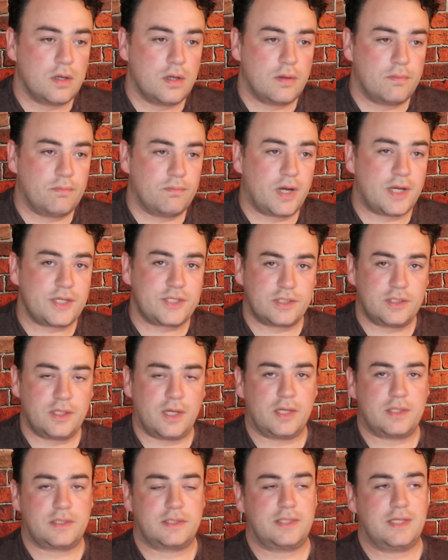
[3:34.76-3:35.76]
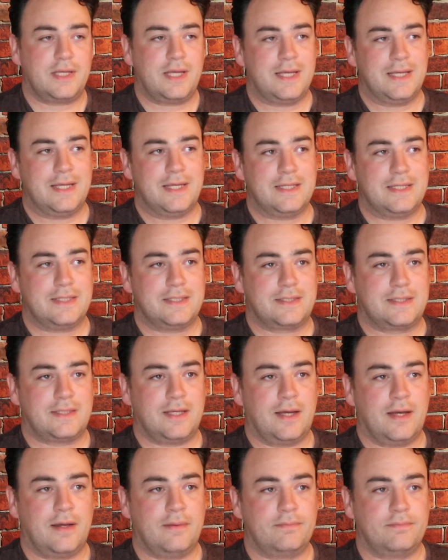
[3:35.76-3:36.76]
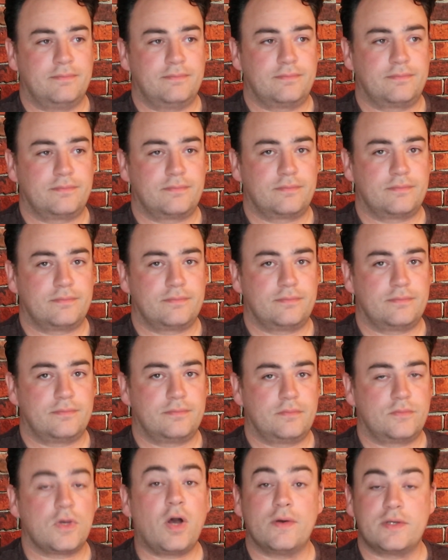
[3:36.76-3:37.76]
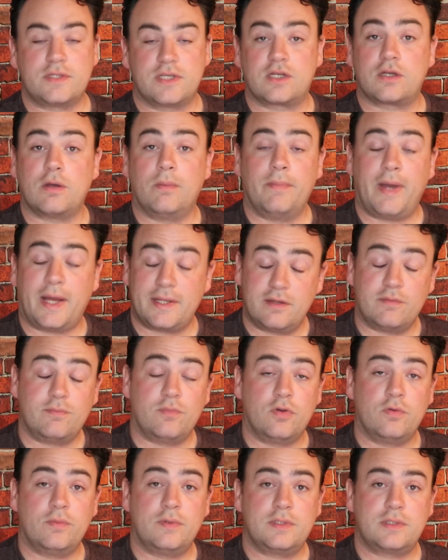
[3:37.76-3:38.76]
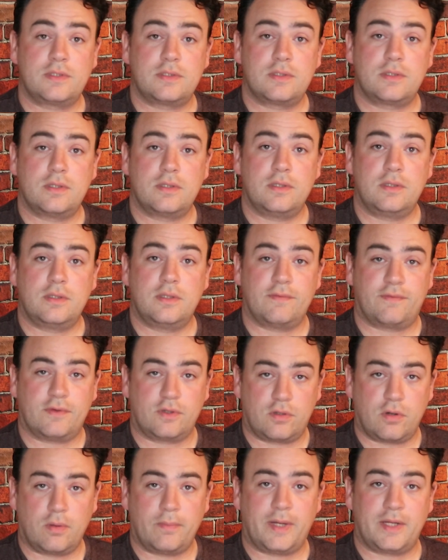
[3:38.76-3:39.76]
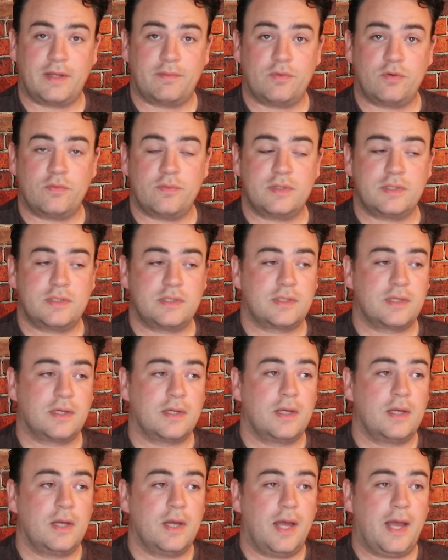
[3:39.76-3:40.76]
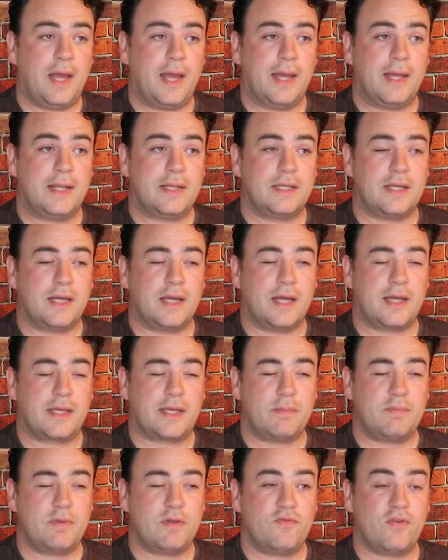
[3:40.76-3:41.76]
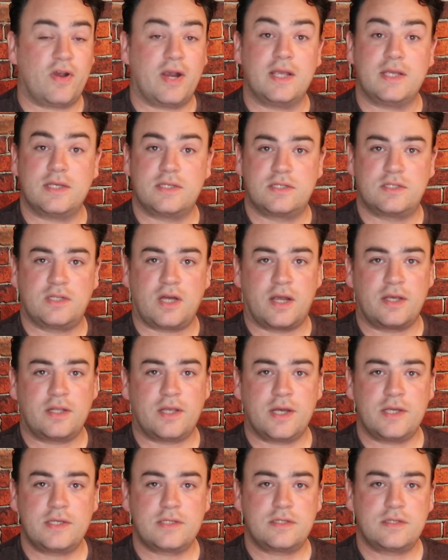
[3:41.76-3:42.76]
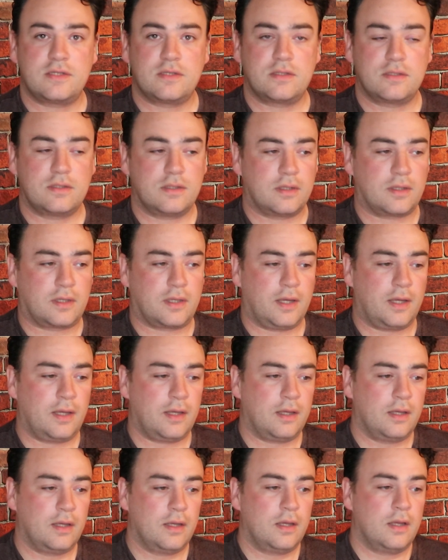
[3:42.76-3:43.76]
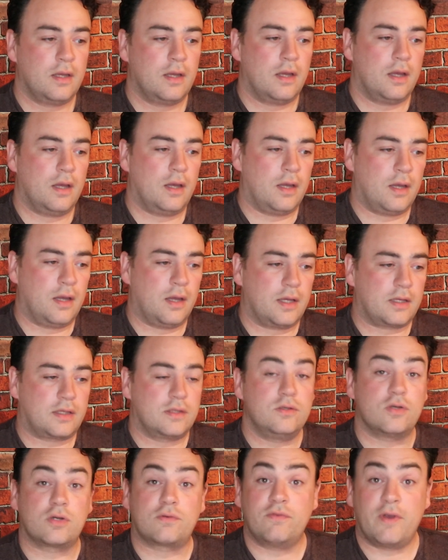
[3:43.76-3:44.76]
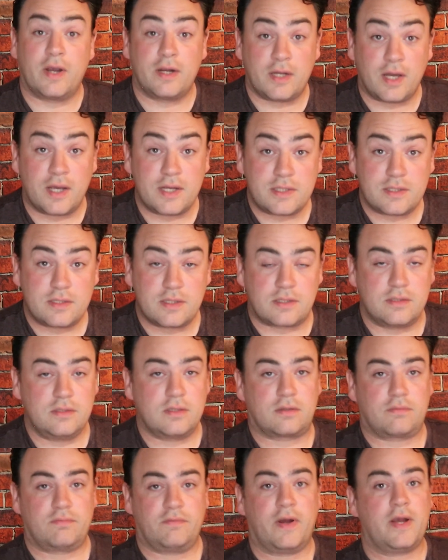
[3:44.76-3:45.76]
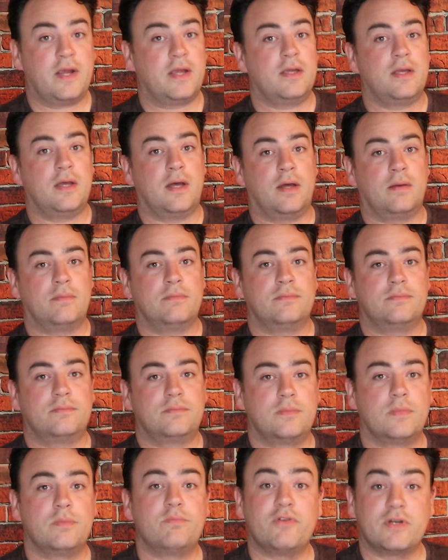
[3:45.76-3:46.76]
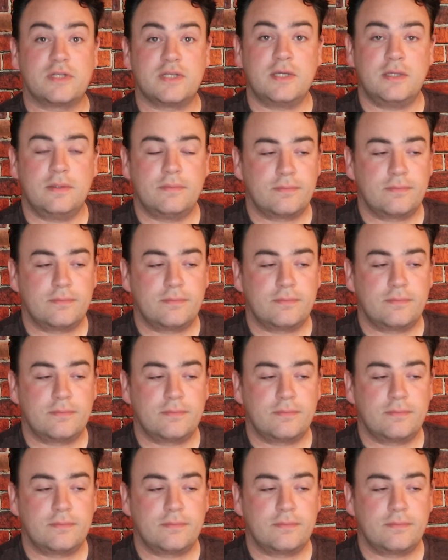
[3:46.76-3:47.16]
Martial arts is obviously different combative movements, and it can be very stylized. Okay, it can look very nice. It can look very pretty.